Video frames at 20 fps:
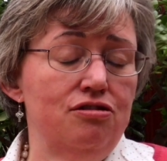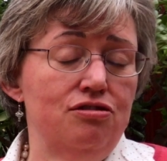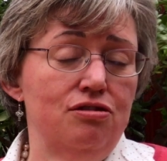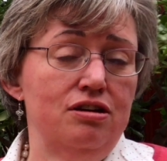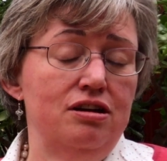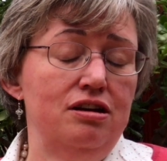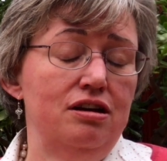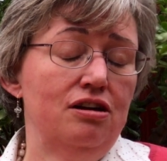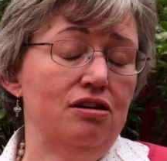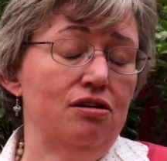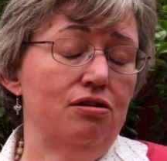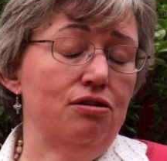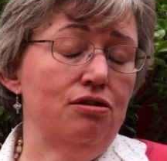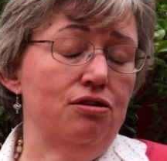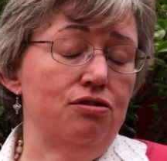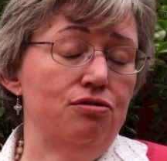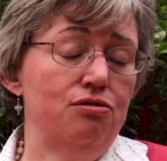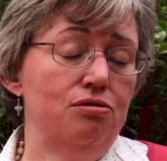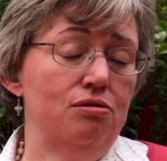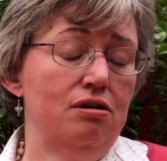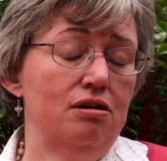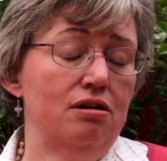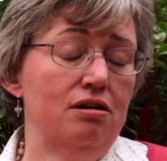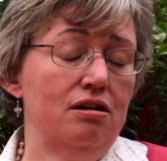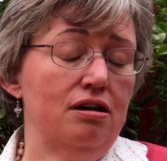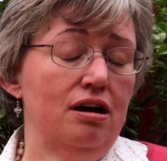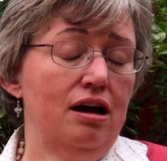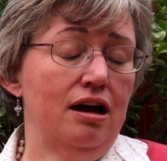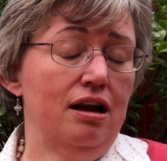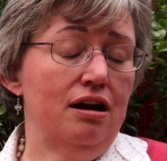so he had gone through
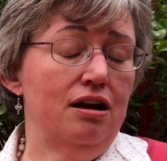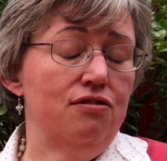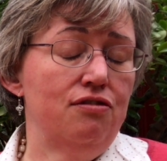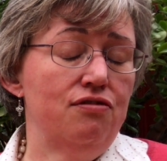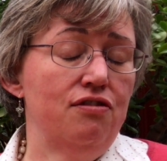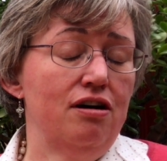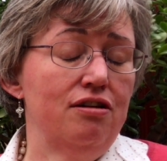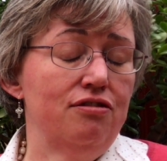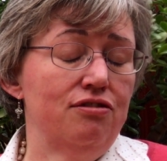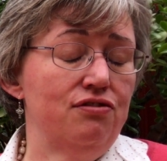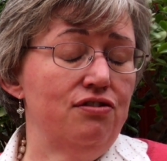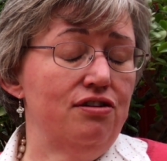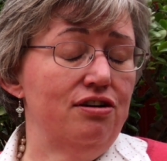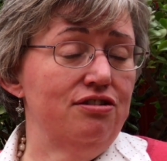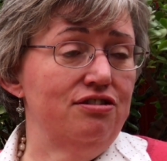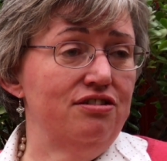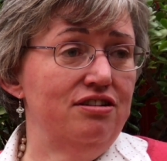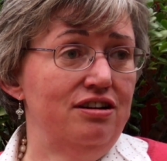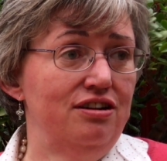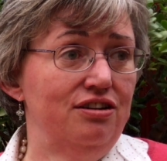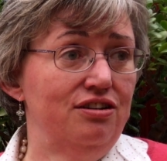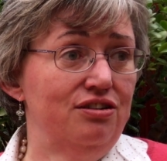a, an advanced first aid